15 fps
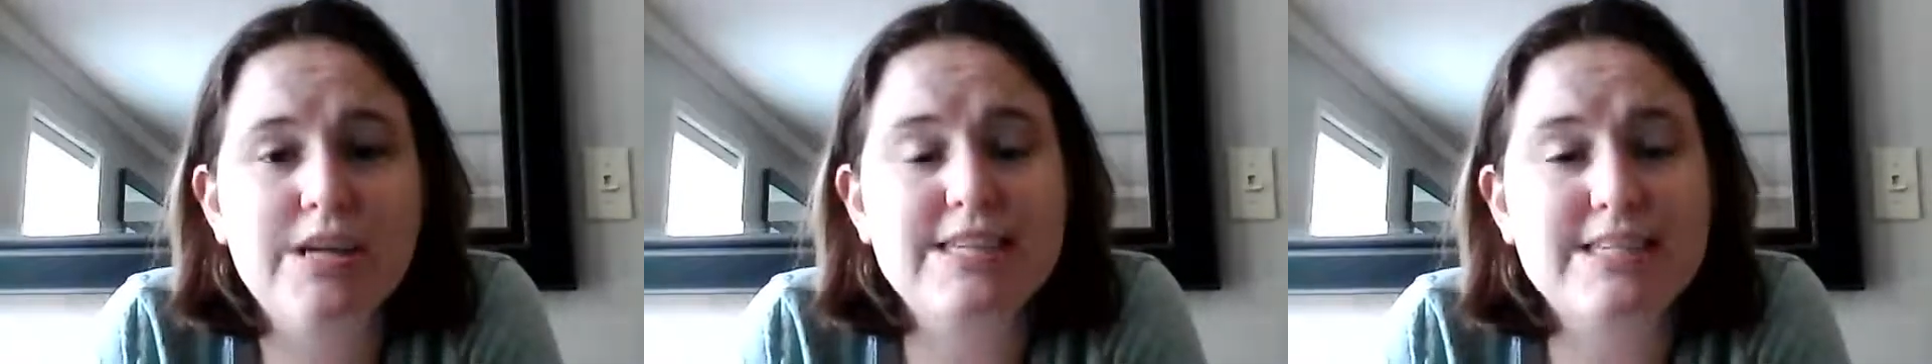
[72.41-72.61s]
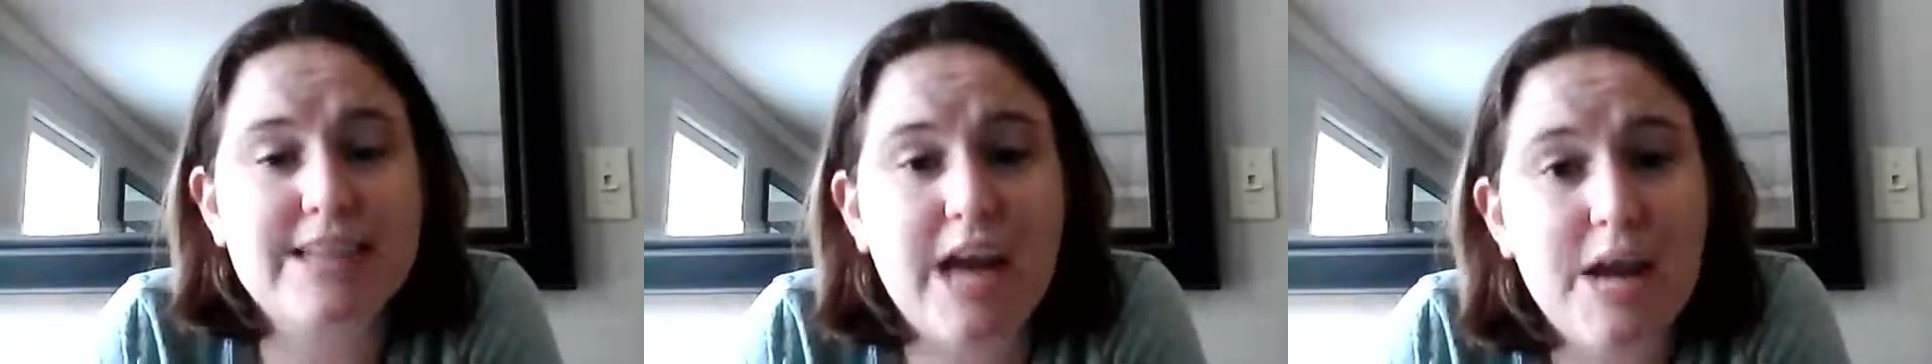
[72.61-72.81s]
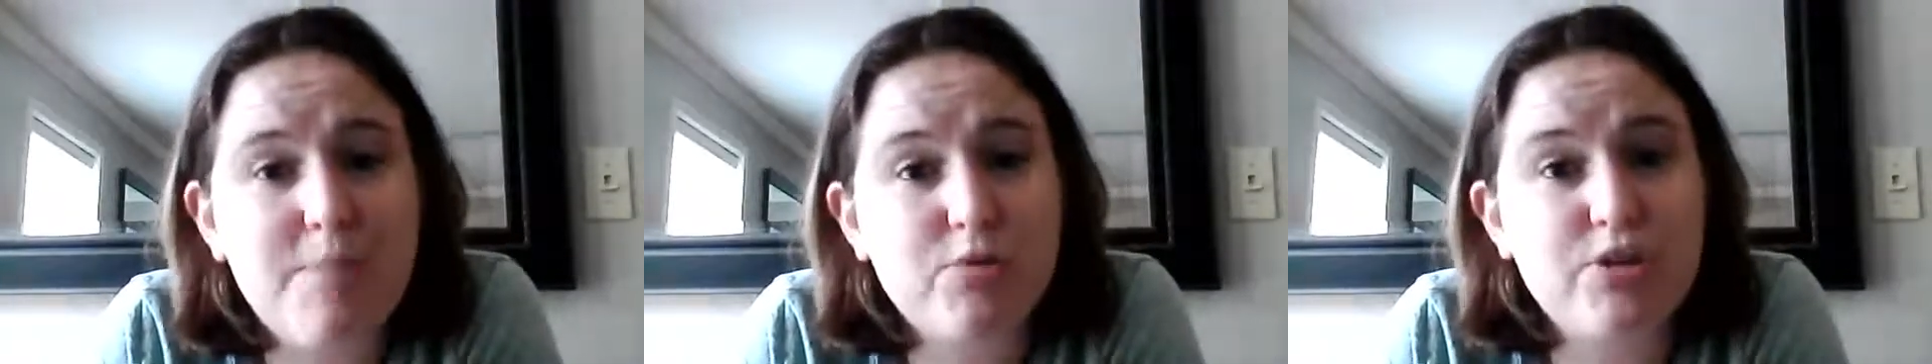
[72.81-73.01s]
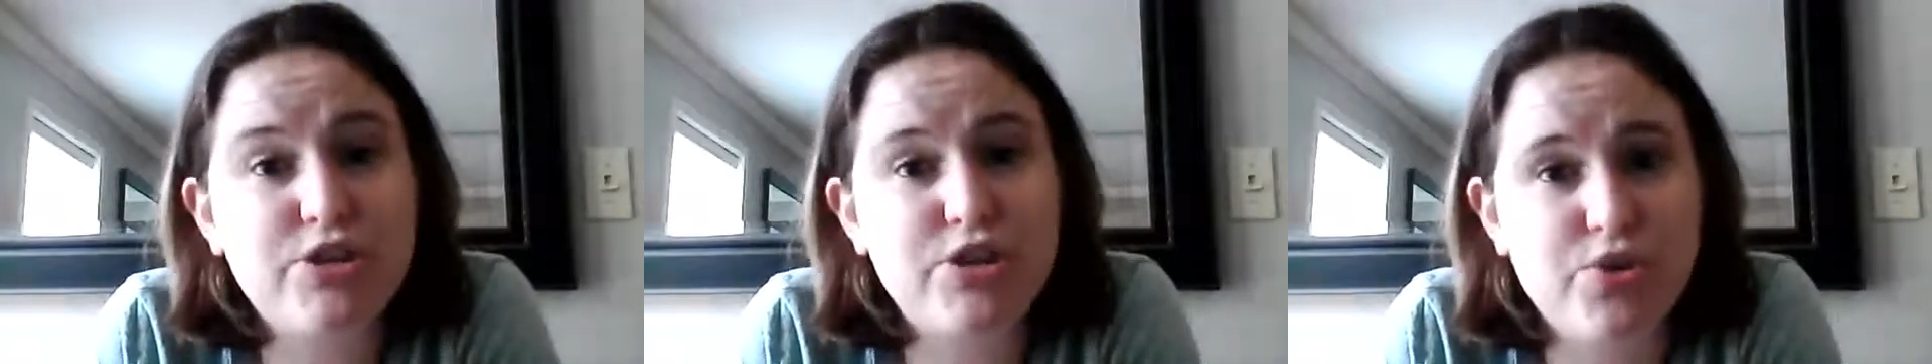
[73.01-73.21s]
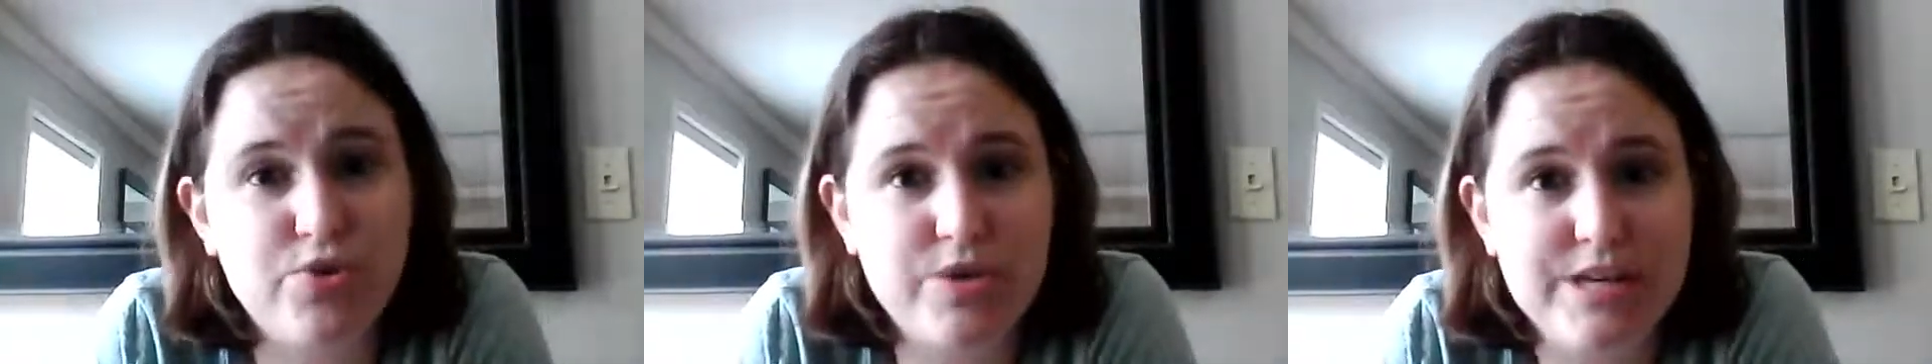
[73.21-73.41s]
cypress
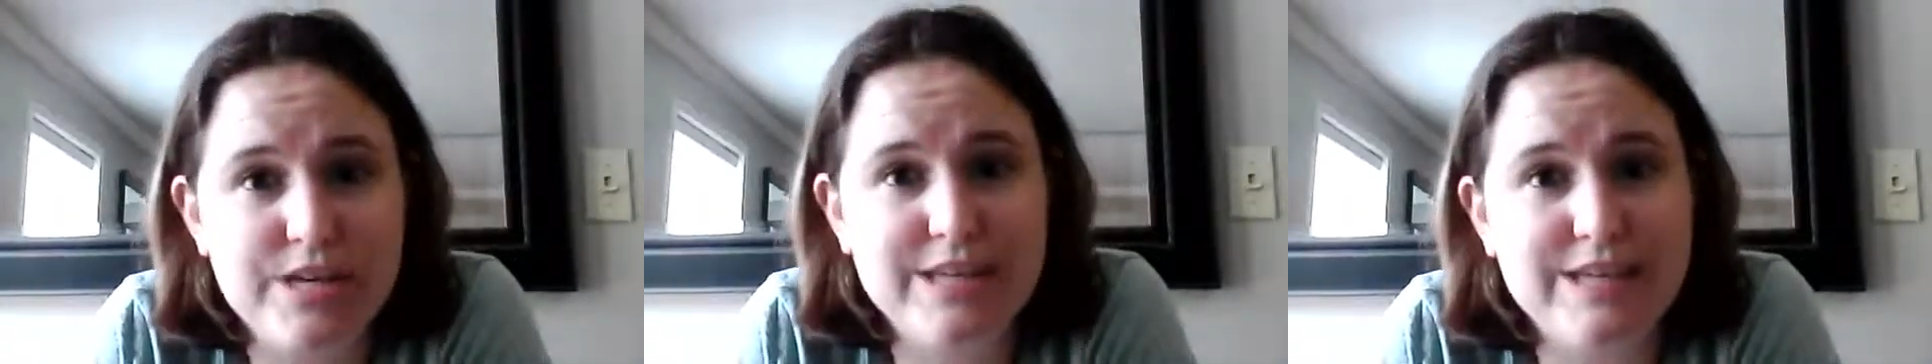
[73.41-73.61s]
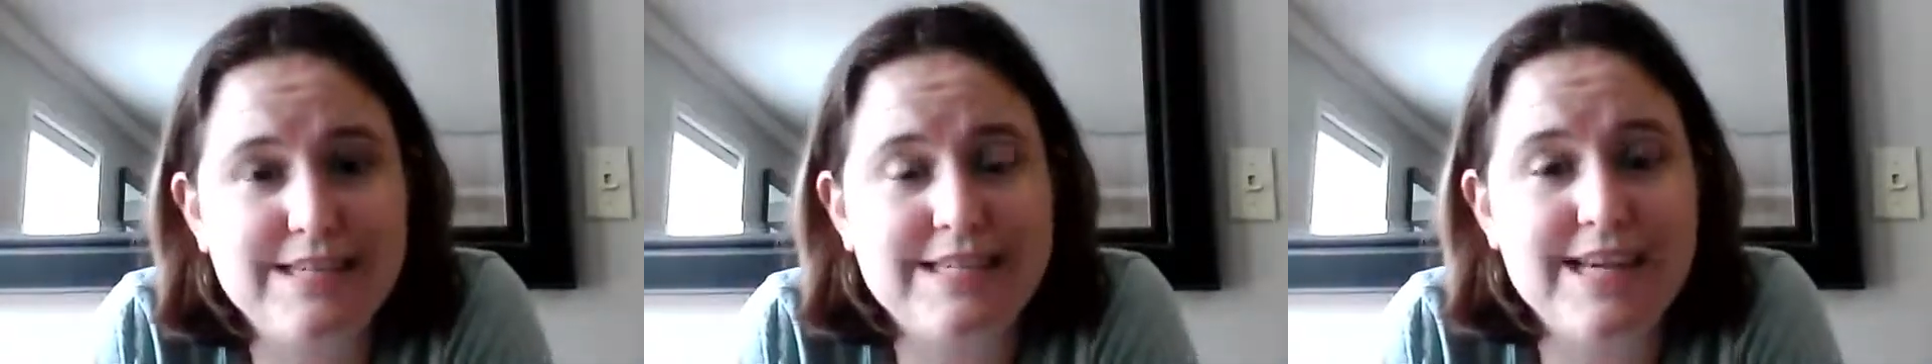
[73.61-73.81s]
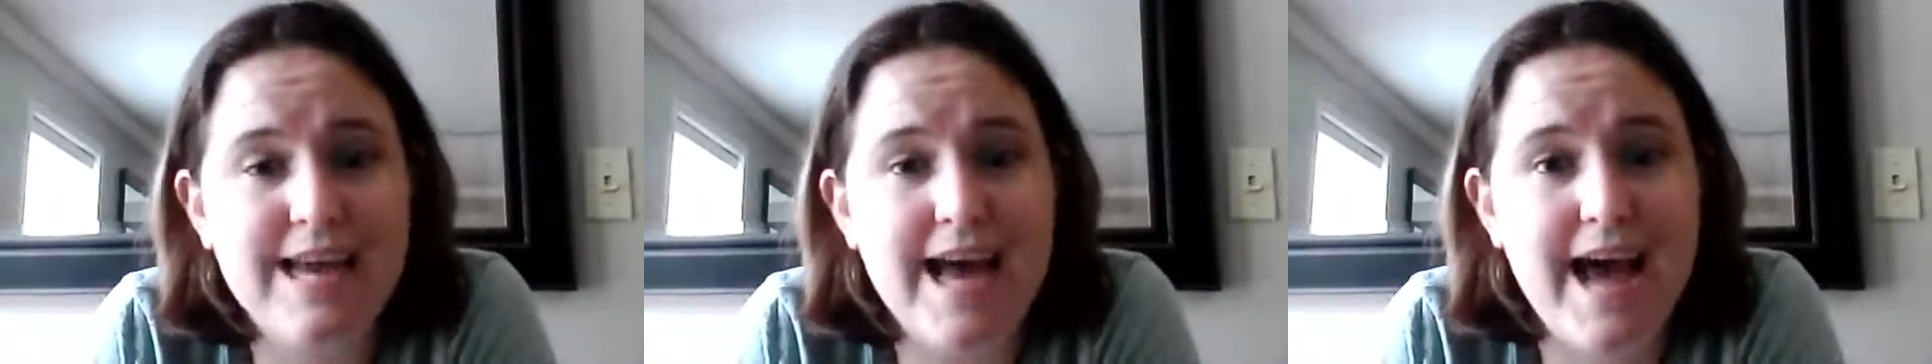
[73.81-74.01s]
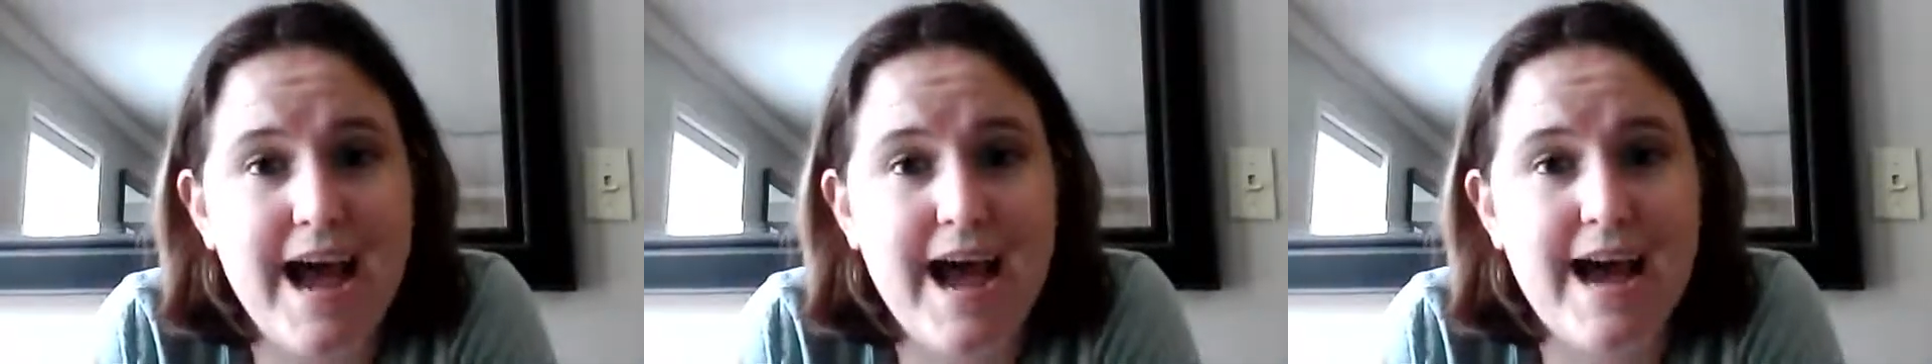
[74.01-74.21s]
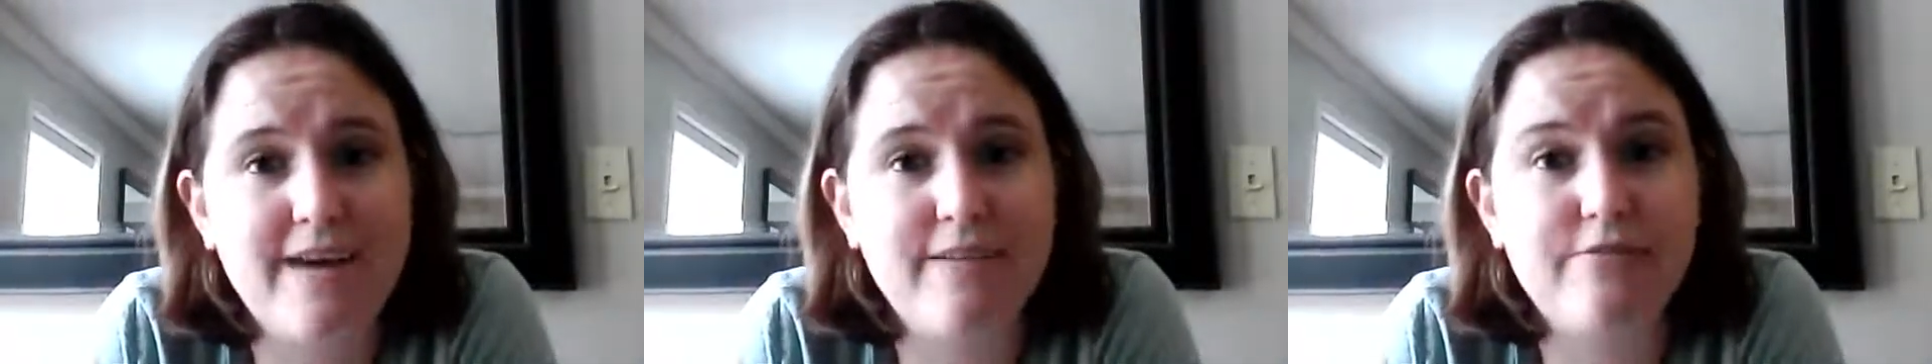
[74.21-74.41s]
trees
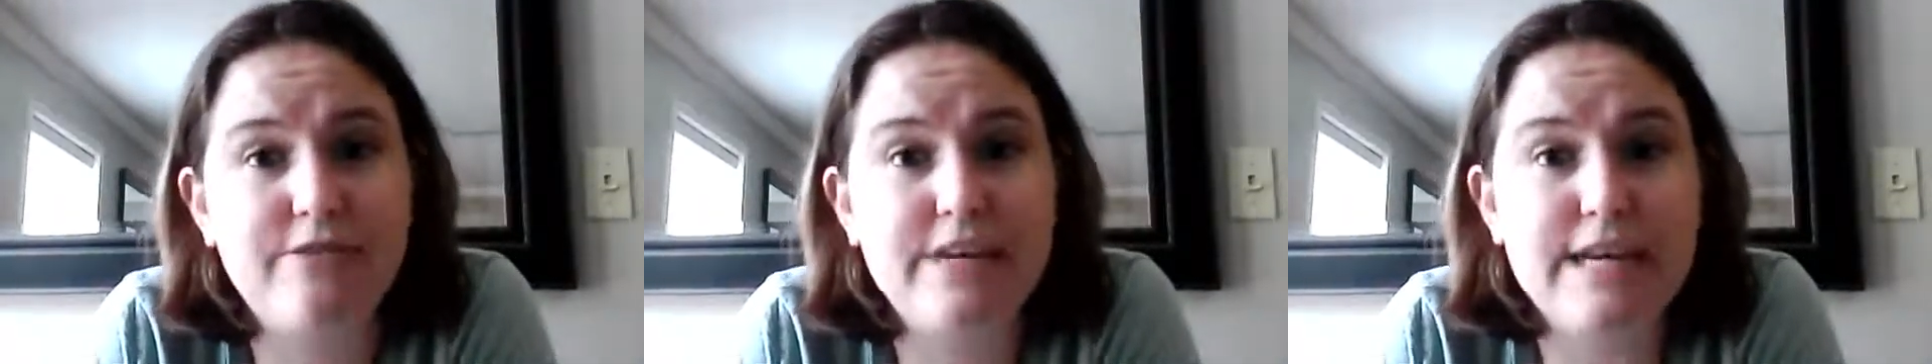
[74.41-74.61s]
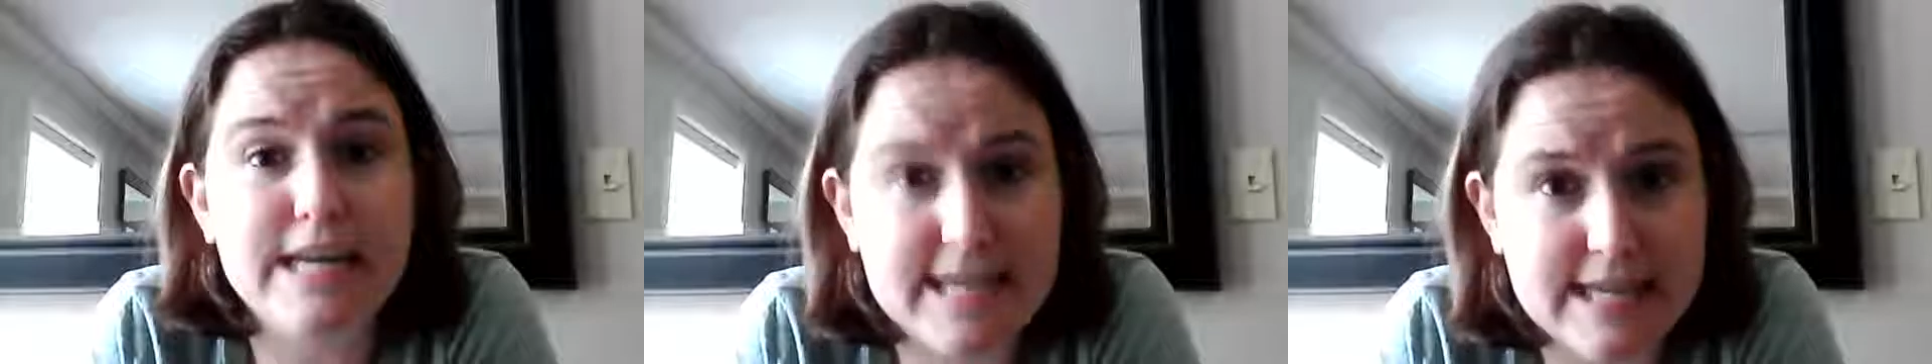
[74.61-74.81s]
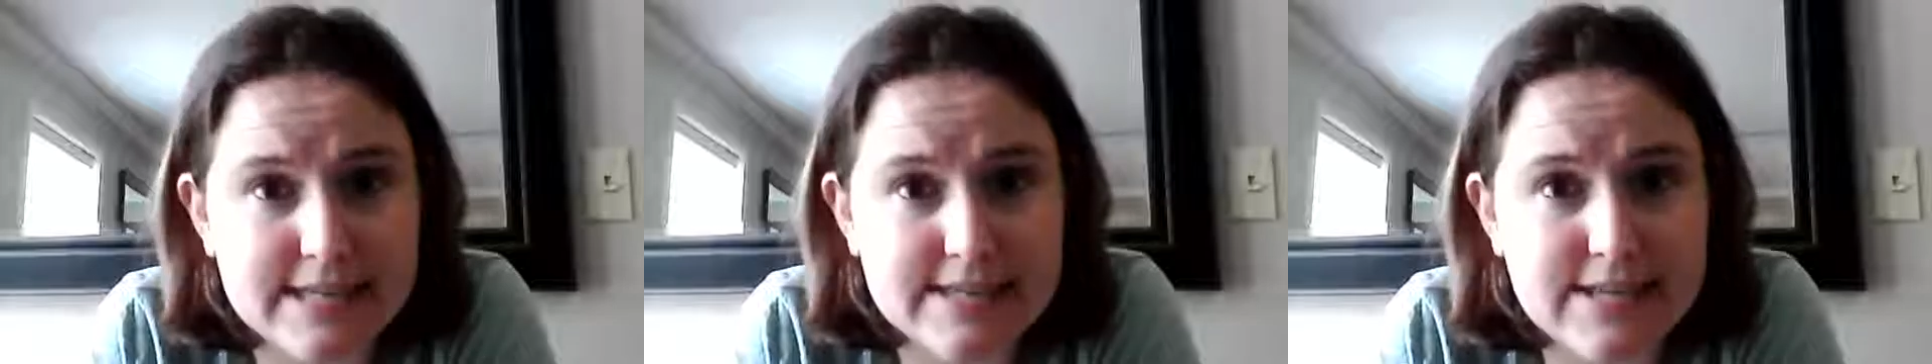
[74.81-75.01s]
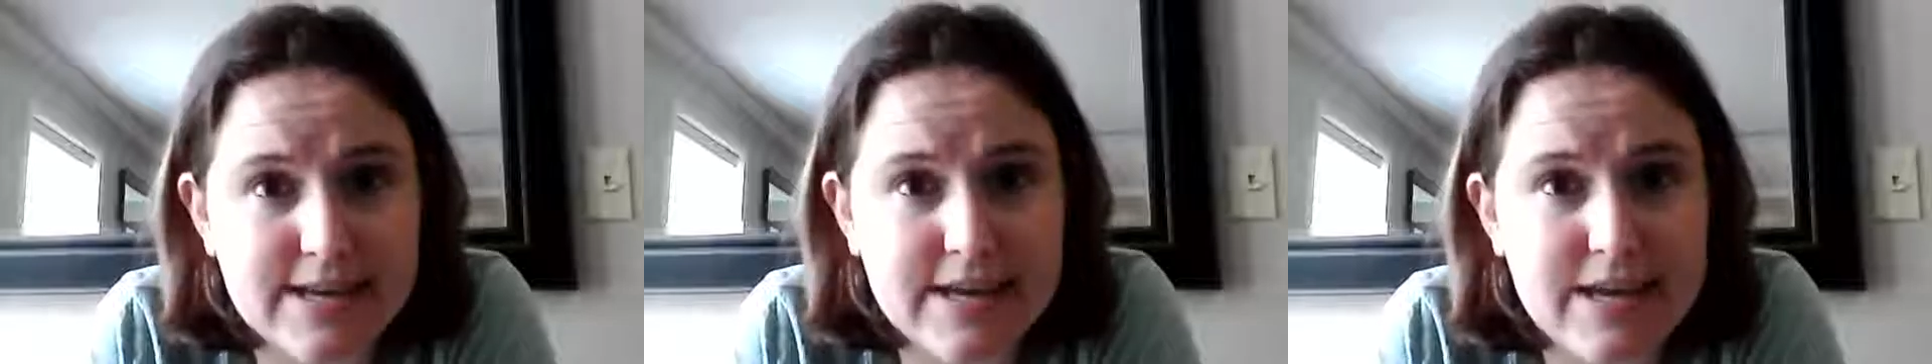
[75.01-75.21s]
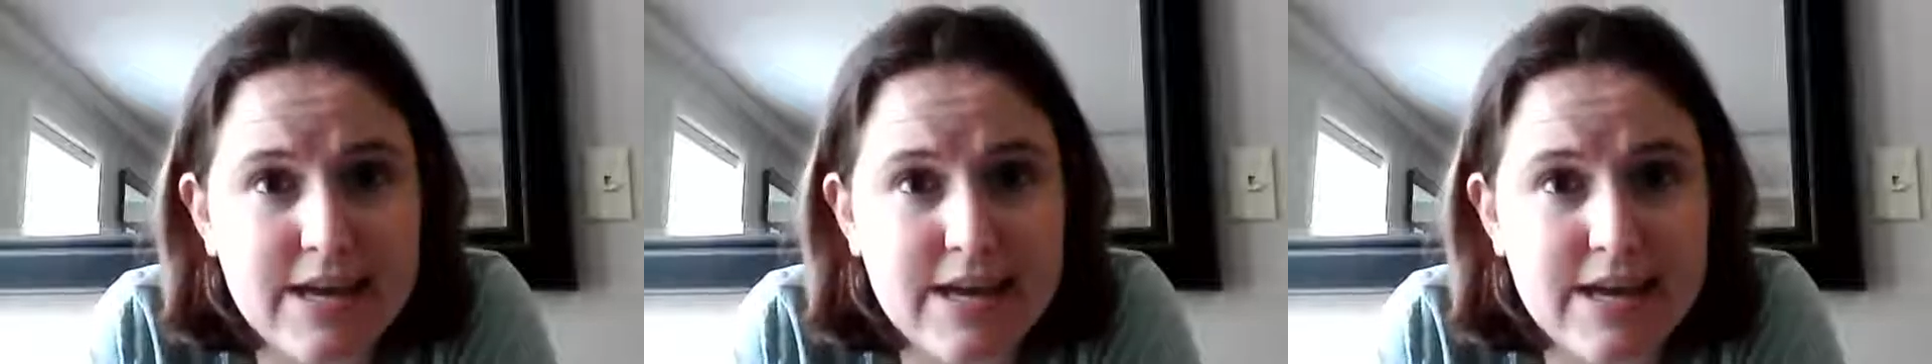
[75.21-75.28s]
have knees?